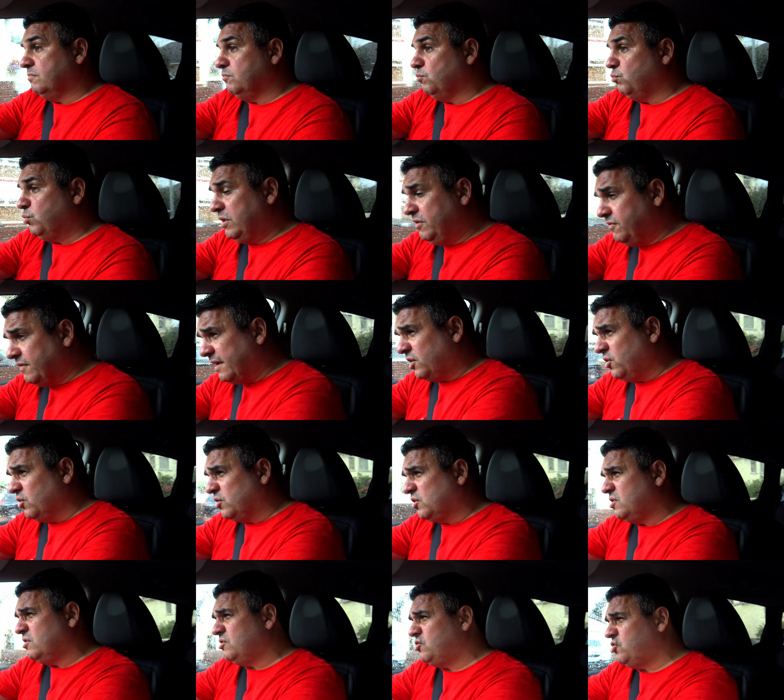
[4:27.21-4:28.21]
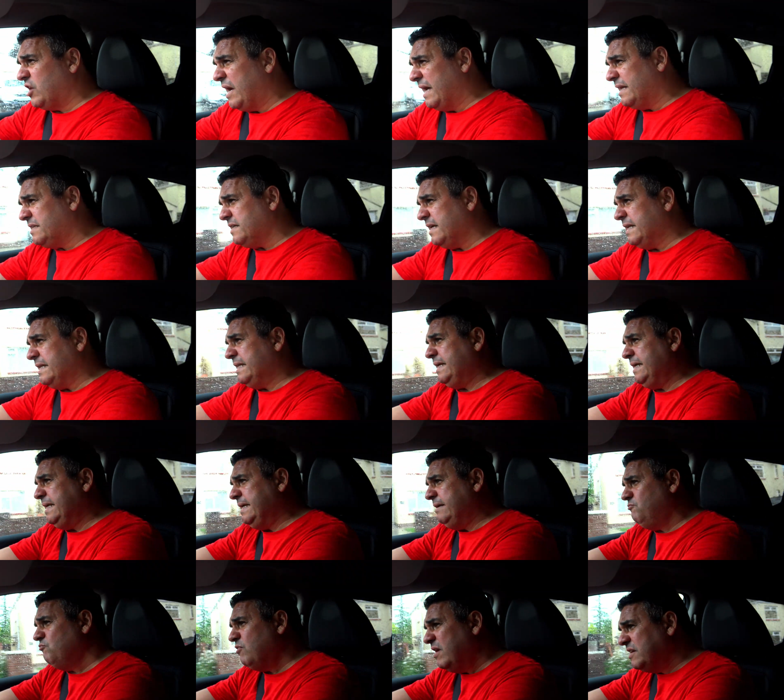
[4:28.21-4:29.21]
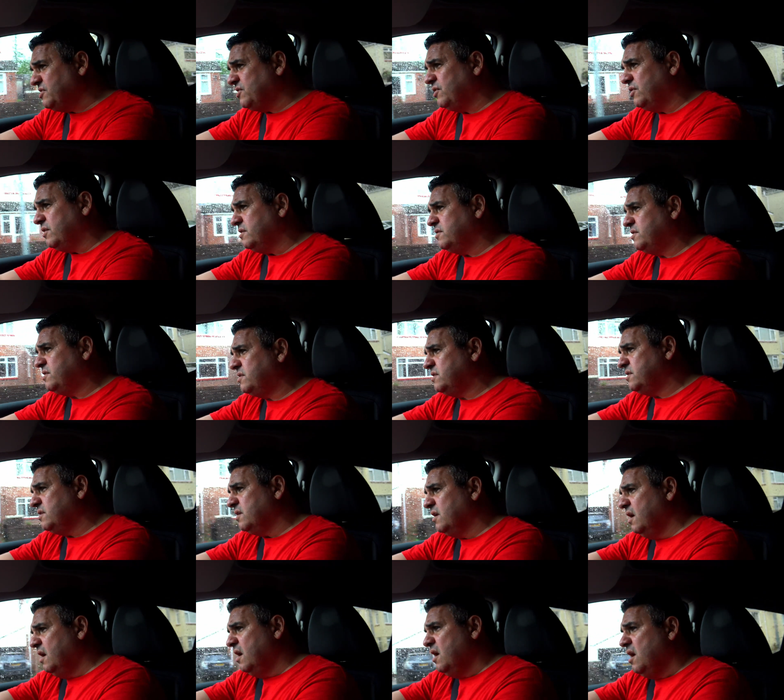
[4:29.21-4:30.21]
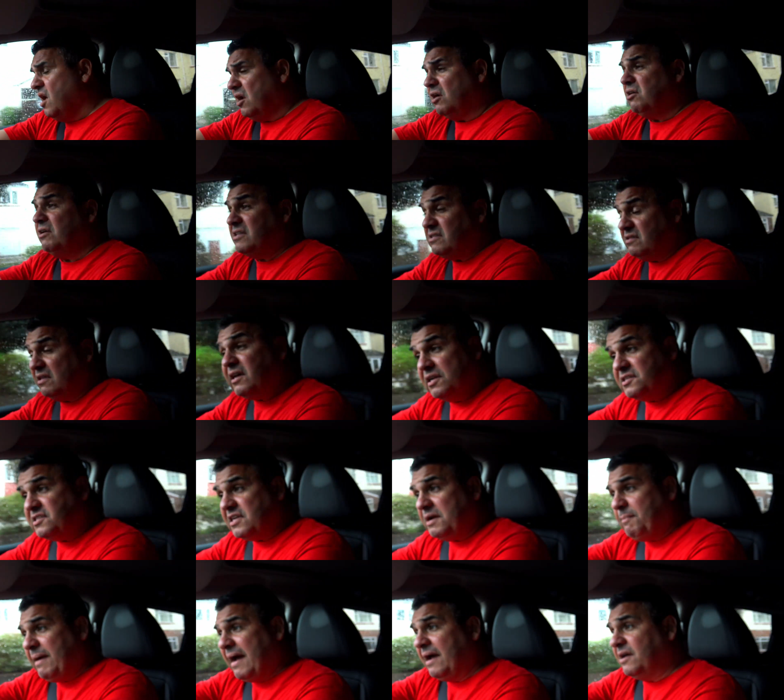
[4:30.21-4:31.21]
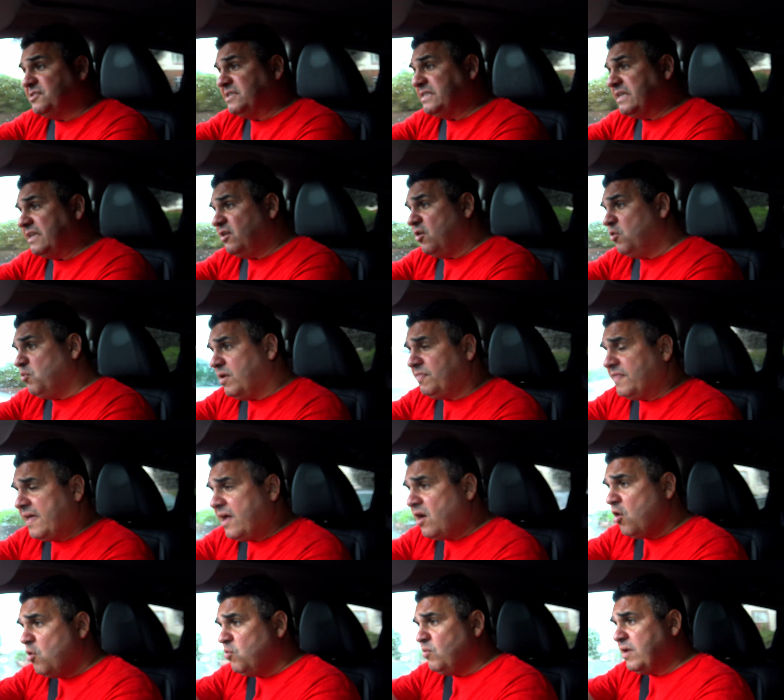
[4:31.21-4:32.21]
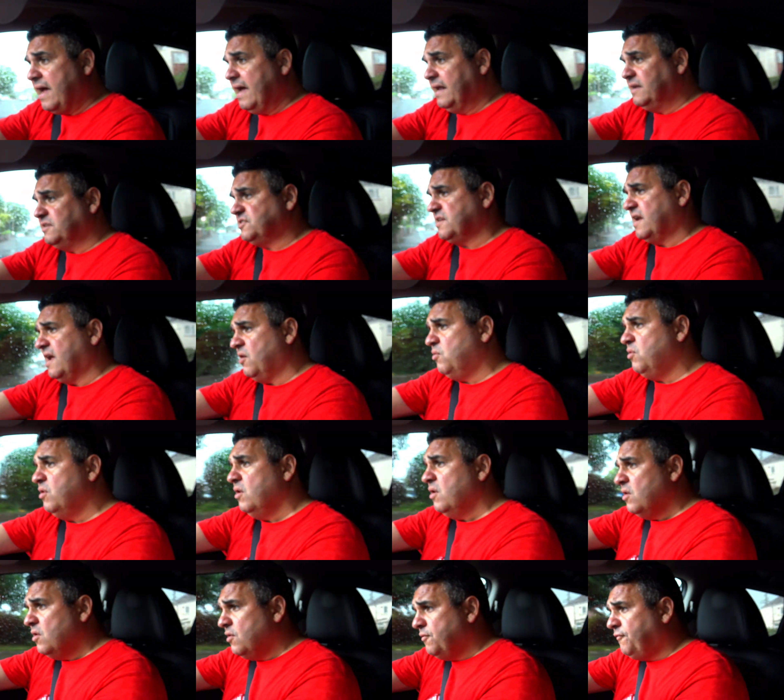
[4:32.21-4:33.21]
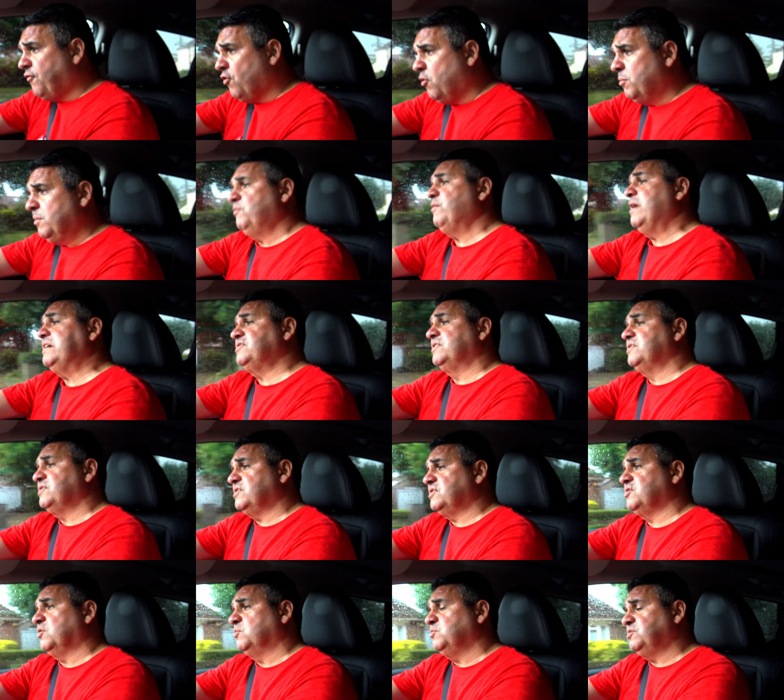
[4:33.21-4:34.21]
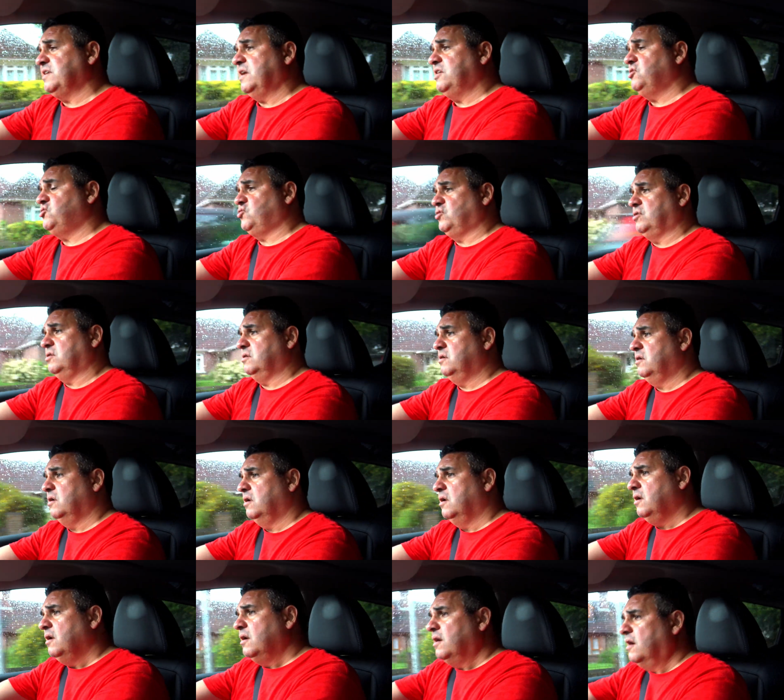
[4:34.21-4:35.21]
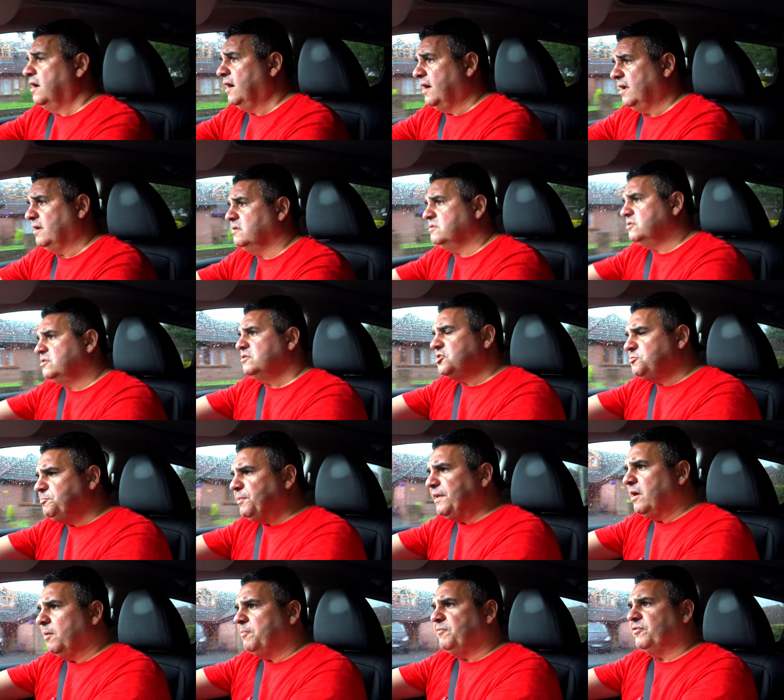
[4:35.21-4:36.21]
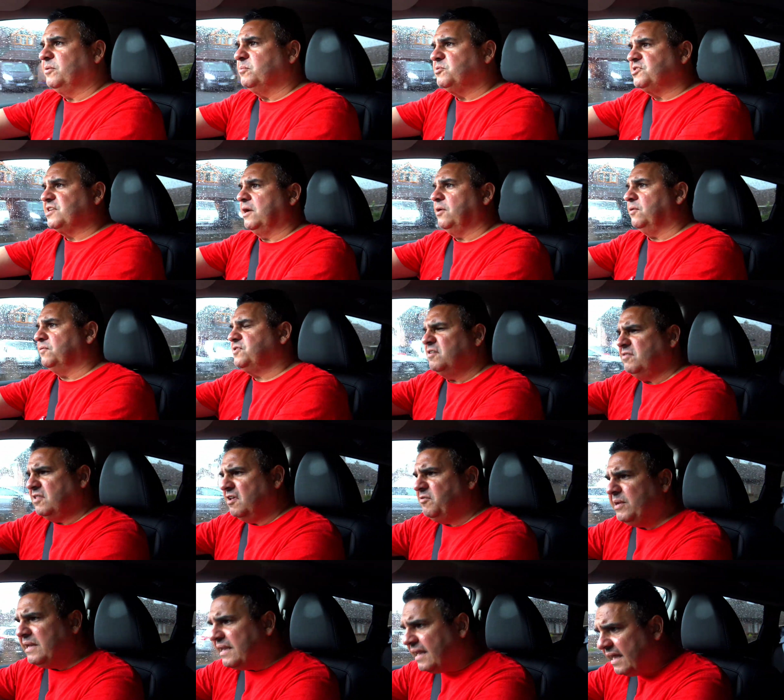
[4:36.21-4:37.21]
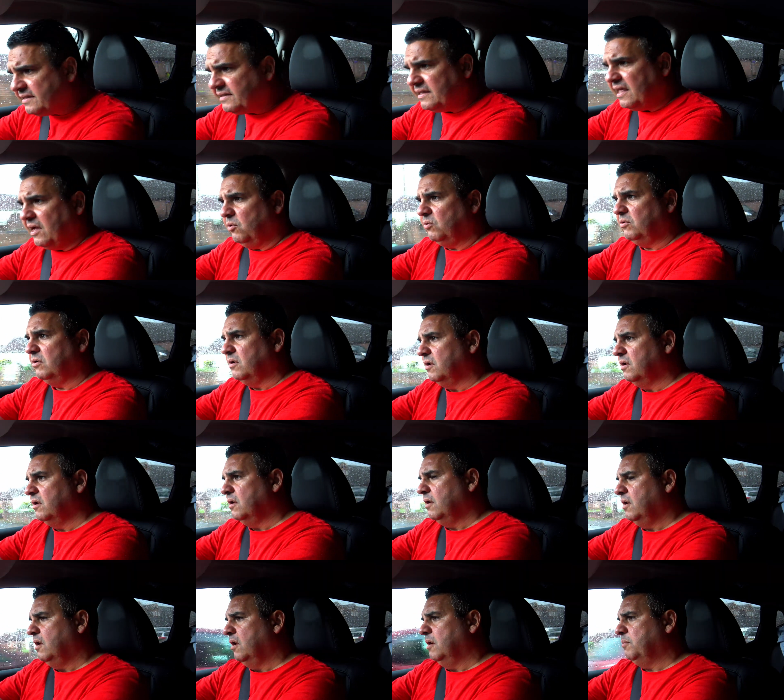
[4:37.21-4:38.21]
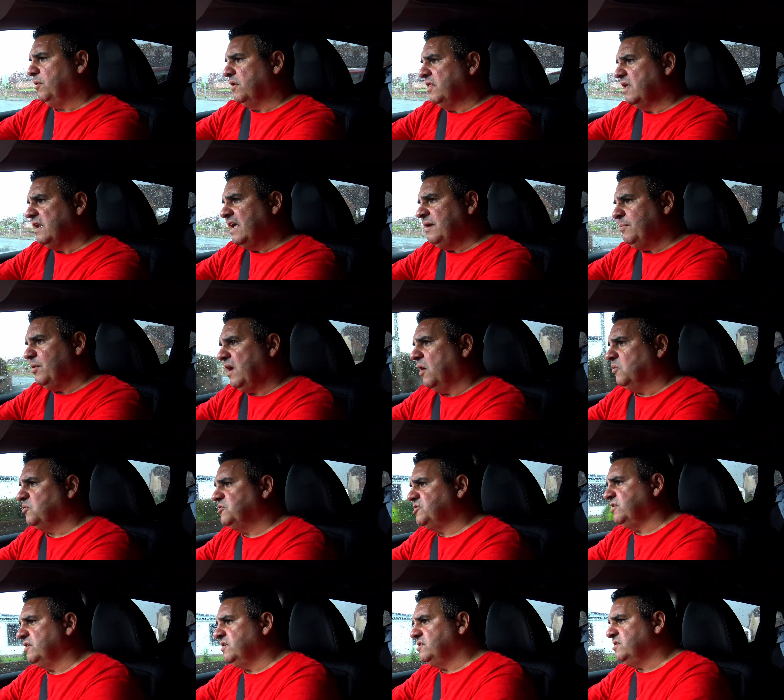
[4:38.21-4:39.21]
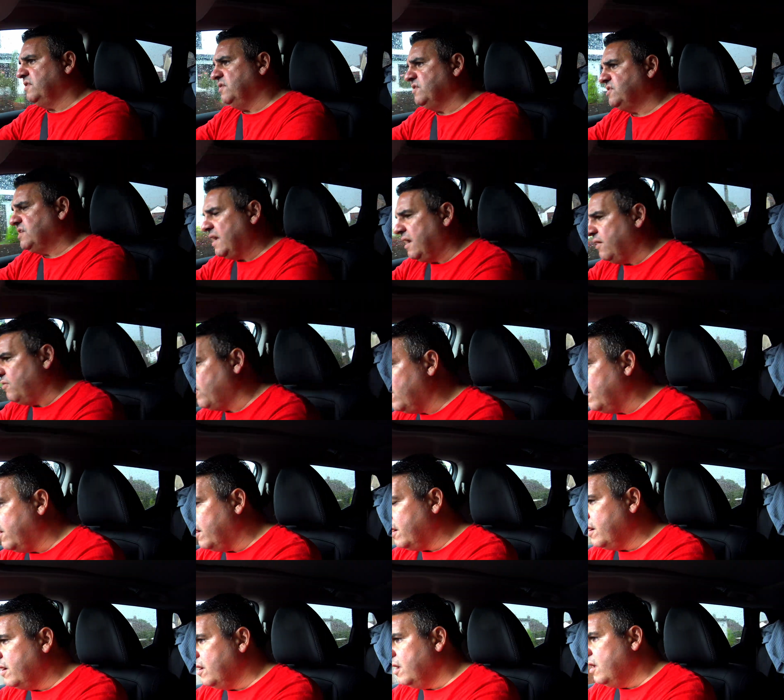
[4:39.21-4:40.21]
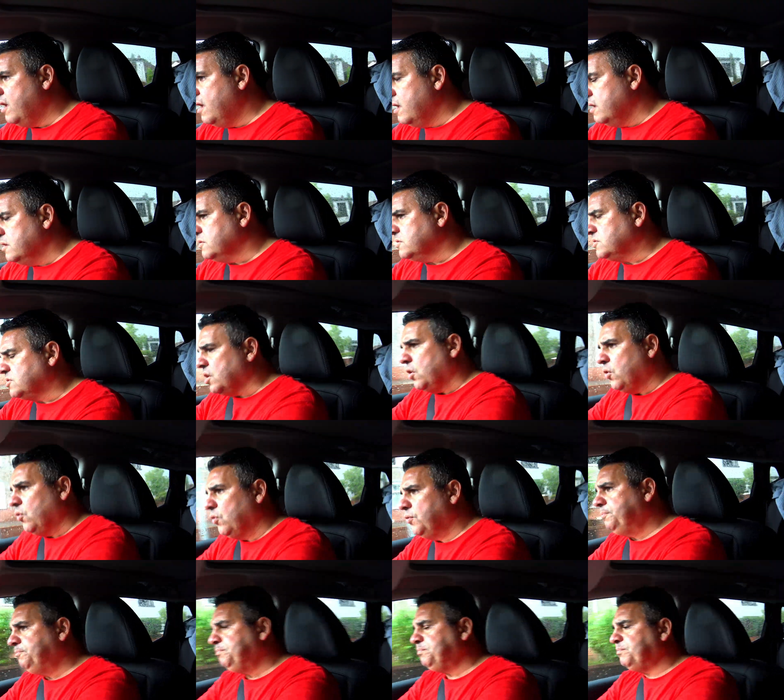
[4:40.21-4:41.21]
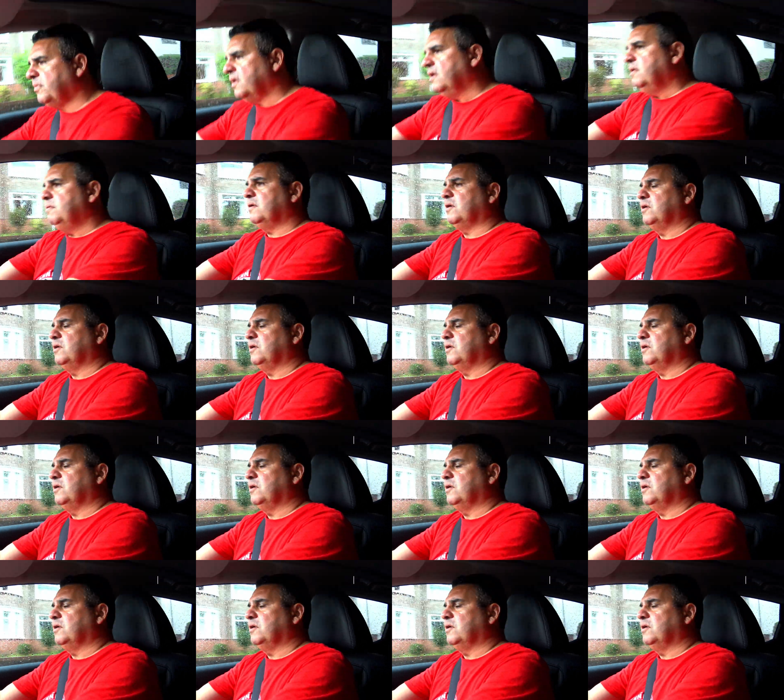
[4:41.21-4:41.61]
we've had a good chat, and the residents are gonna take matters into their own hands now, form a residents association and speak up for themselves. They've been let down by the Labour councillors in this area. So they're